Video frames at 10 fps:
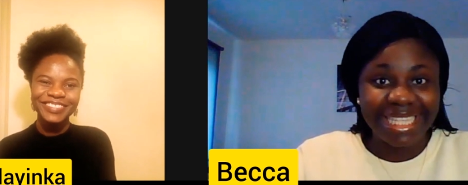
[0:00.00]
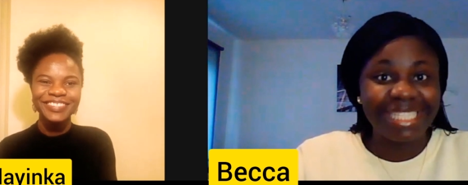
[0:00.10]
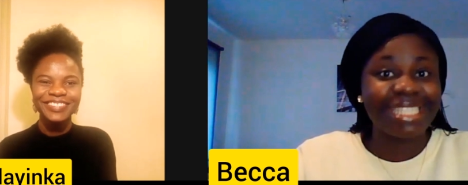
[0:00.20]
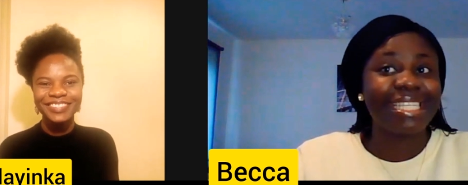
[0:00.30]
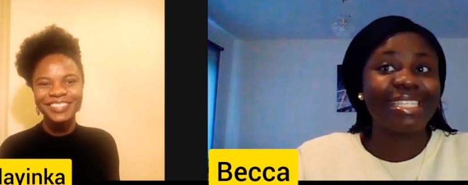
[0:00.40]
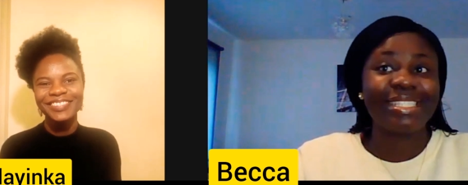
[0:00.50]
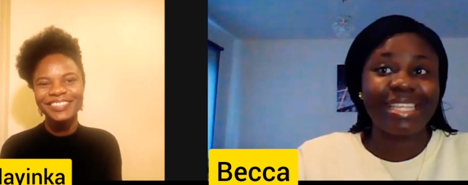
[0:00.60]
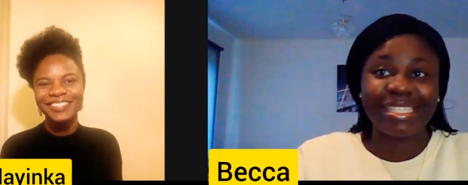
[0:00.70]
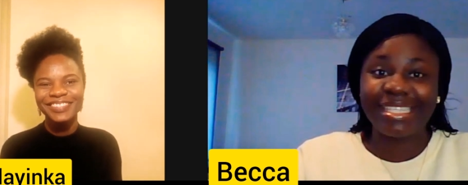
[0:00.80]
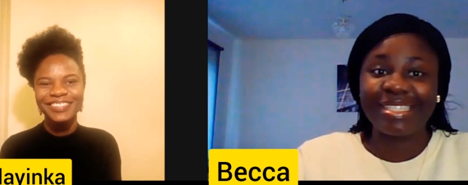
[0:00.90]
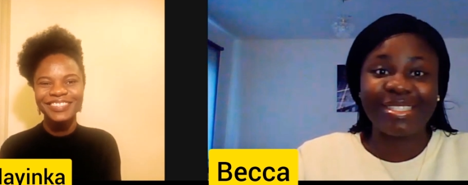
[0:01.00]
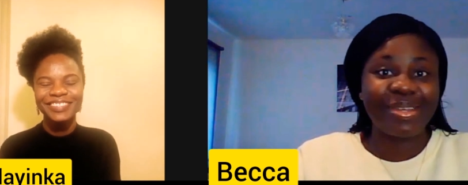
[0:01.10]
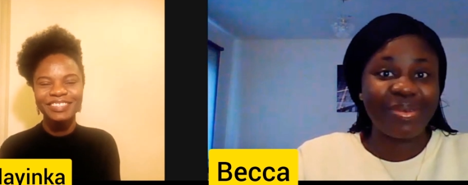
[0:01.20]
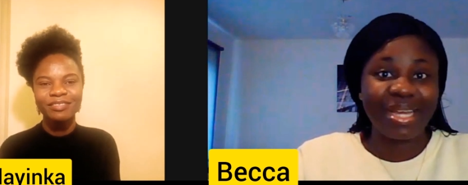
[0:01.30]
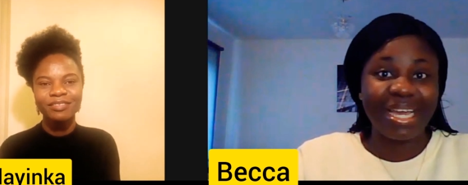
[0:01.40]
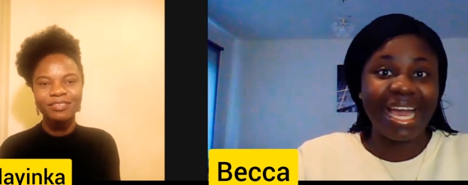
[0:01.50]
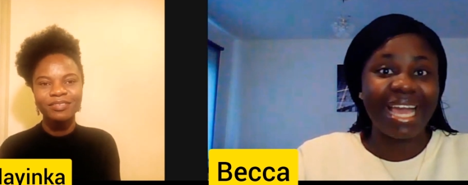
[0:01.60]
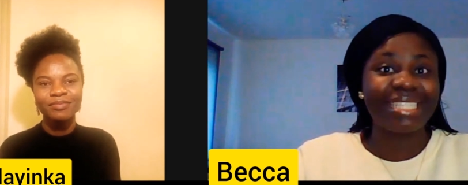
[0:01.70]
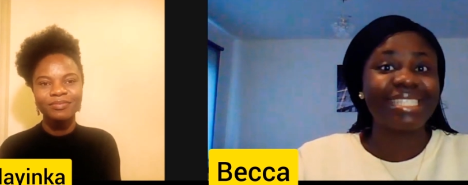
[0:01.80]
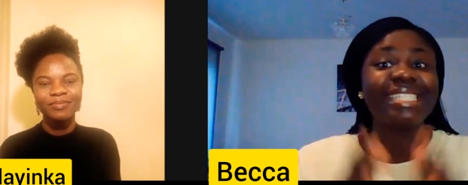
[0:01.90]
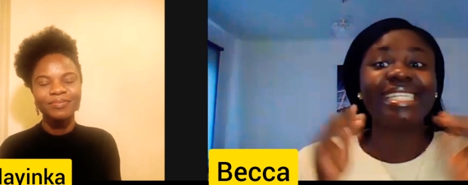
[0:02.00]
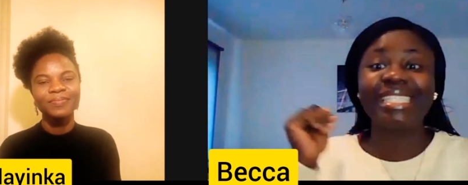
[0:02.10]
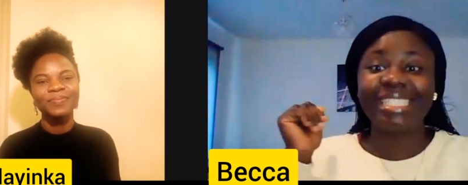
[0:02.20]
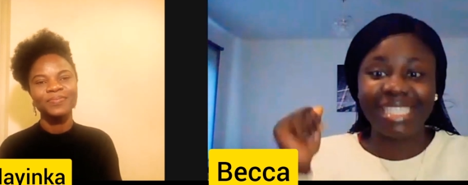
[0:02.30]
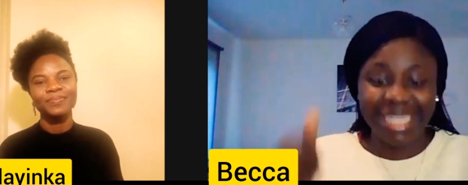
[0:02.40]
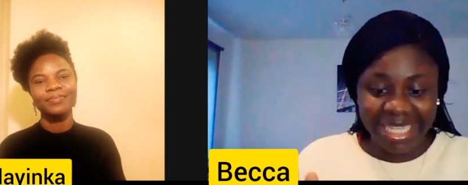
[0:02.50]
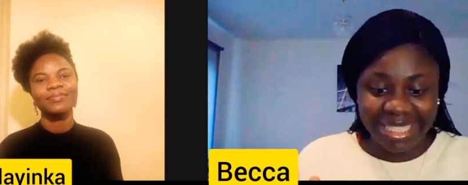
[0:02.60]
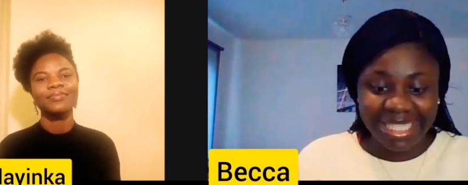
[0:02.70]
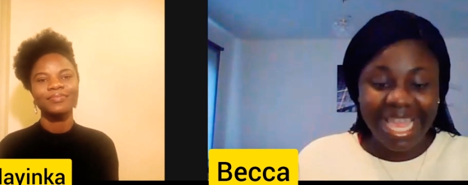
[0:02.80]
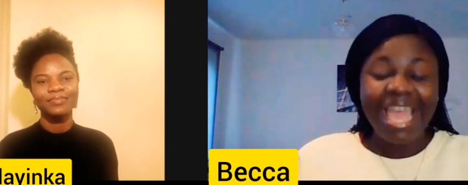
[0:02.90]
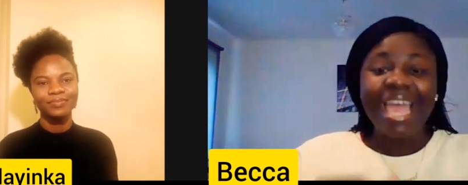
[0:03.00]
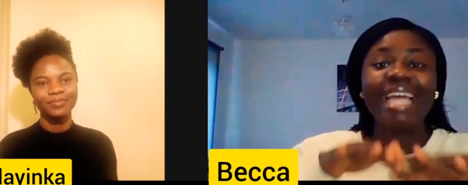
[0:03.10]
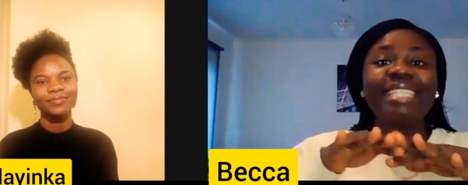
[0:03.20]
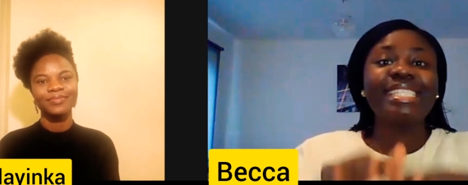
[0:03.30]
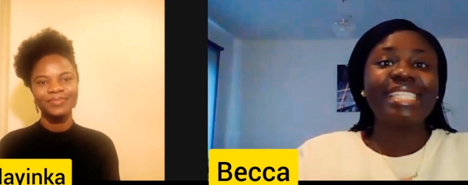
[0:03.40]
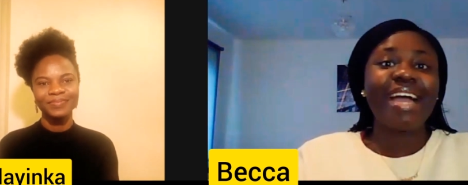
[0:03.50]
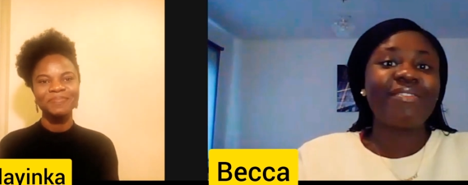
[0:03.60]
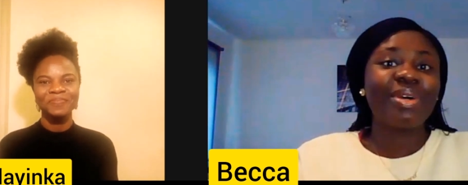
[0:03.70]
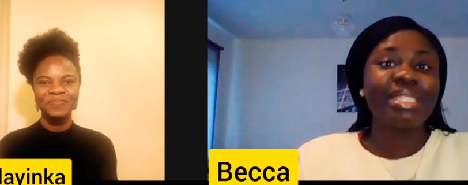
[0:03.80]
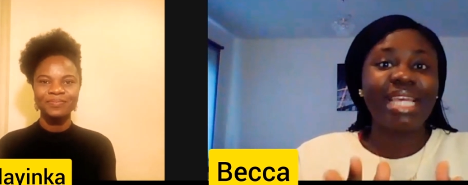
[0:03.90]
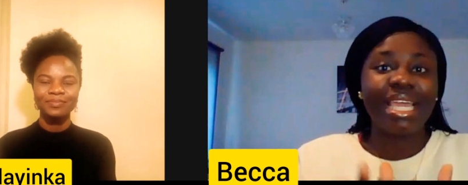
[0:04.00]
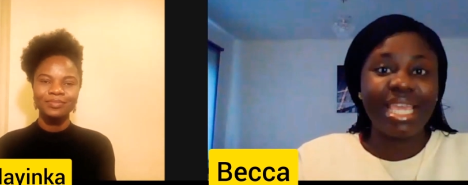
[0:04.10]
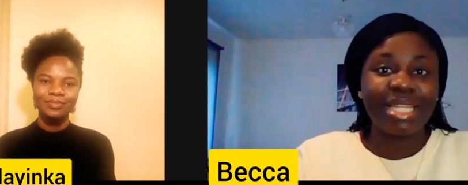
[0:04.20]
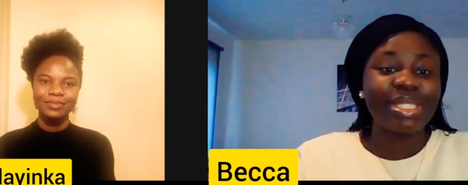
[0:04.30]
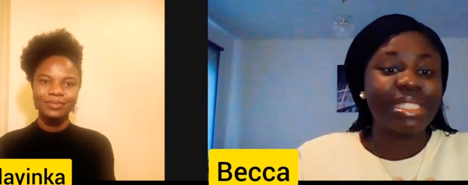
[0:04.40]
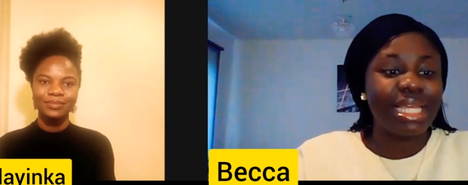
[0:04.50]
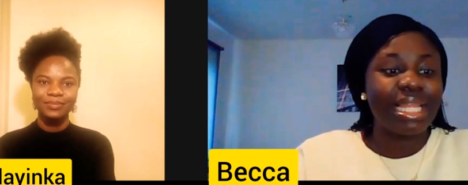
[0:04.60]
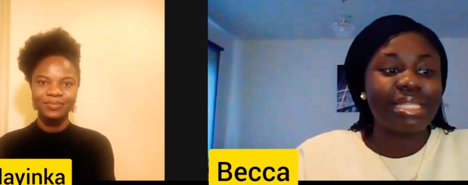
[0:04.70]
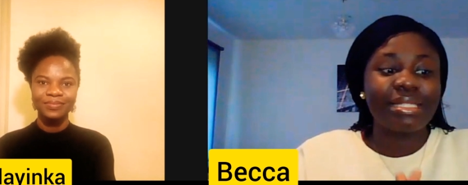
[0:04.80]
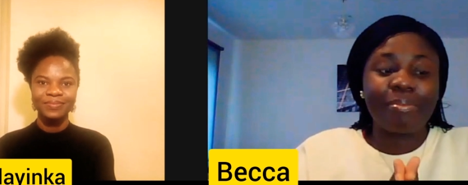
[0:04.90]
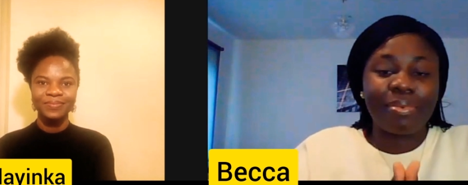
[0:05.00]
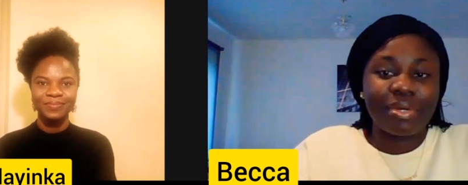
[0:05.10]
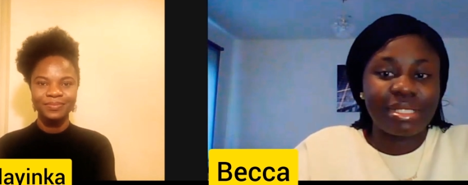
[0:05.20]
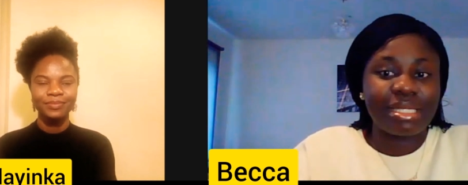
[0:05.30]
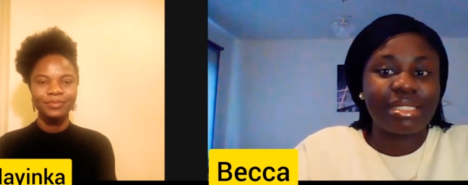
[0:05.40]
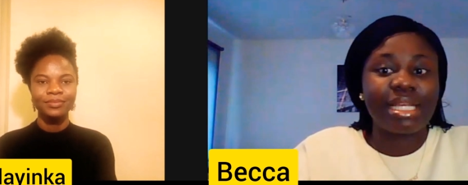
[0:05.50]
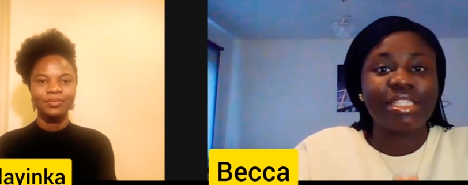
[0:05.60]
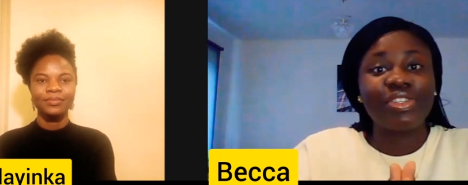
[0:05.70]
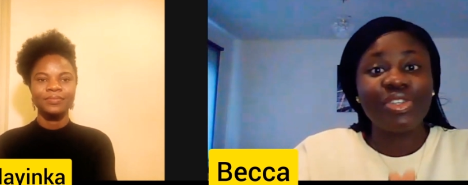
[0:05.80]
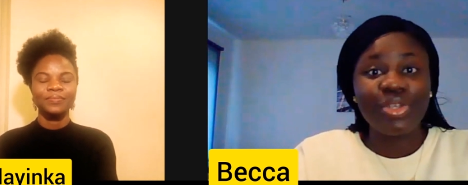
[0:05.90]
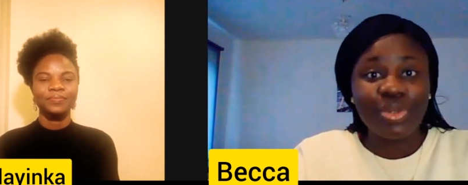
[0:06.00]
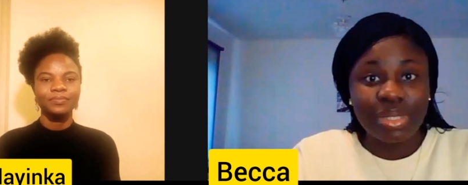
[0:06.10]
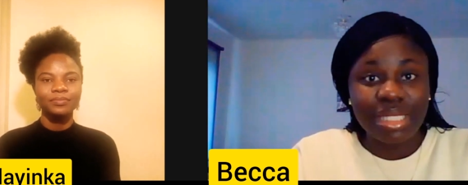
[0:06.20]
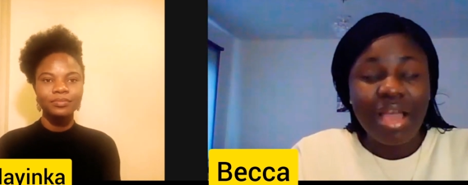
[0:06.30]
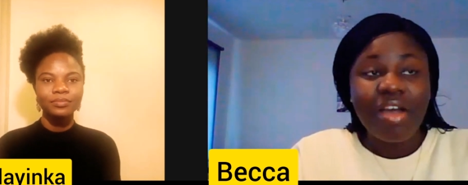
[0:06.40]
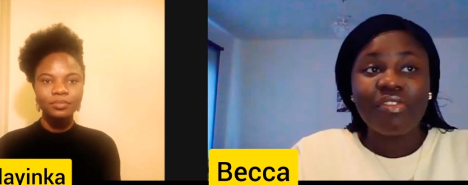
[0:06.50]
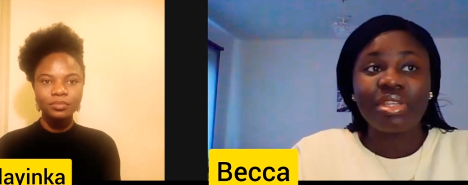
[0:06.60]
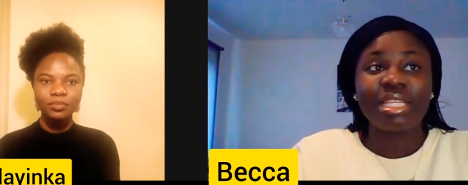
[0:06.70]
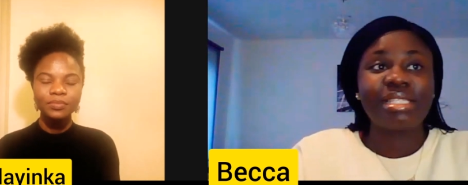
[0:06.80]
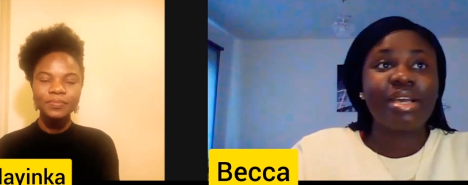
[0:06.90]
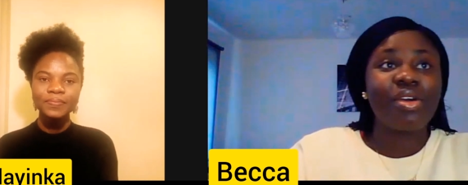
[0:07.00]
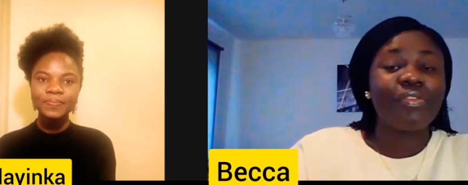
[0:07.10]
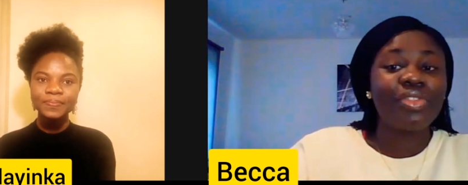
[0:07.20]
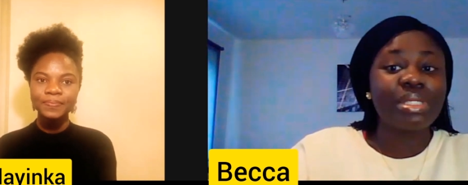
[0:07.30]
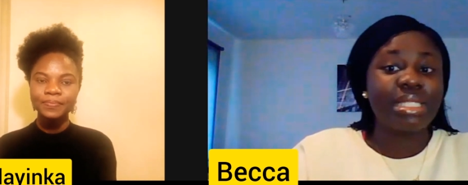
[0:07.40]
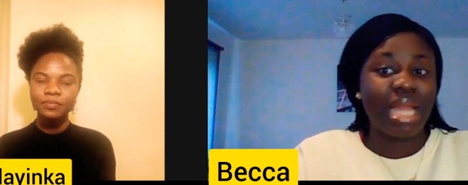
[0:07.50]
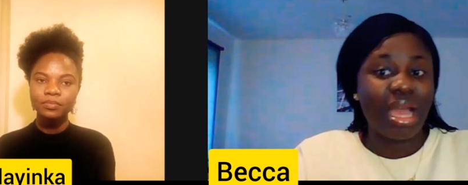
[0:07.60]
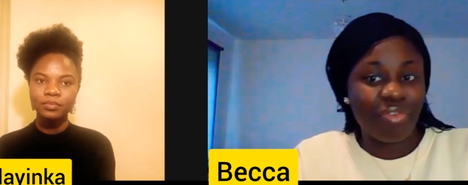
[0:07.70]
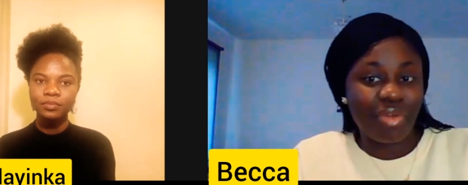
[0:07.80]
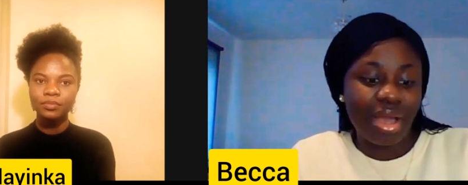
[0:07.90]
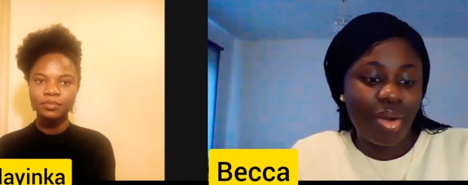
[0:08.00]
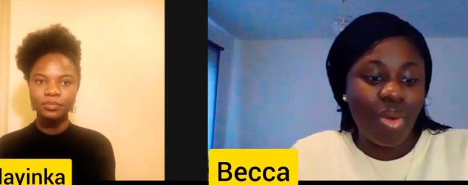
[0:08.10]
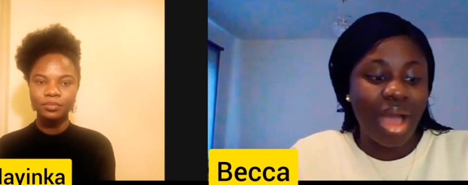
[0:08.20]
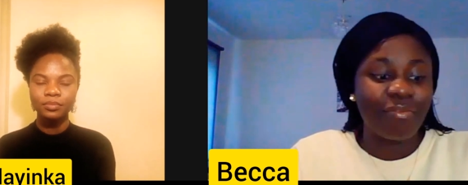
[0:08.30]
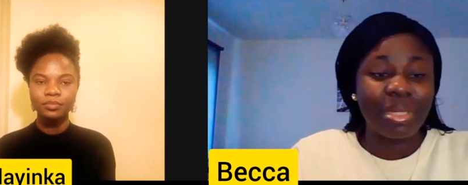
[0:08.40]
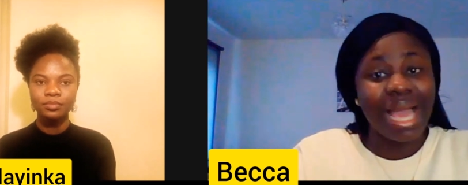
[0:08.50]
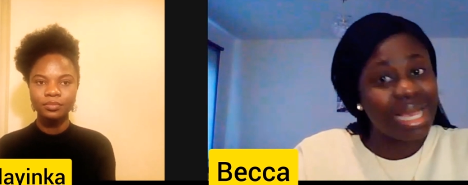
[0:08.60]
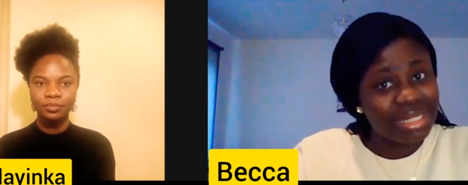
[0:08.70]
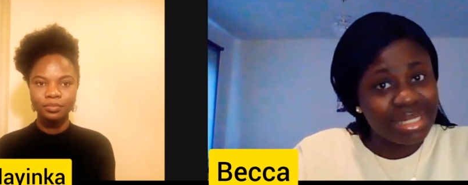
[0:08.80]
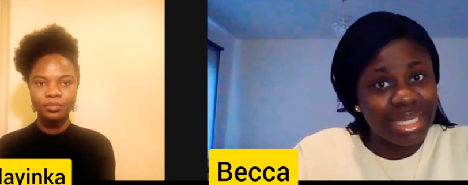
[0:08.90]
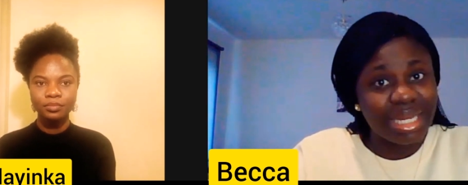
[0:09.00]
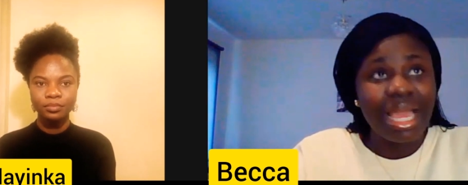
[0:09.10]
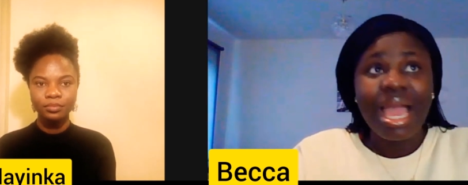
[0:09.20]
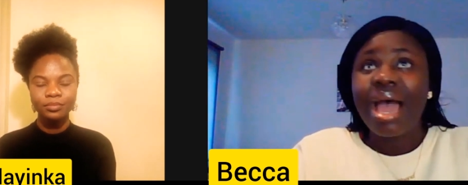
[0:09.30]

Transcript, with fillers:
Speaker 1: this is a success story, guys. She did it. And today I've got her here to tell us the process that she used for the sake of those in Africa who have been asking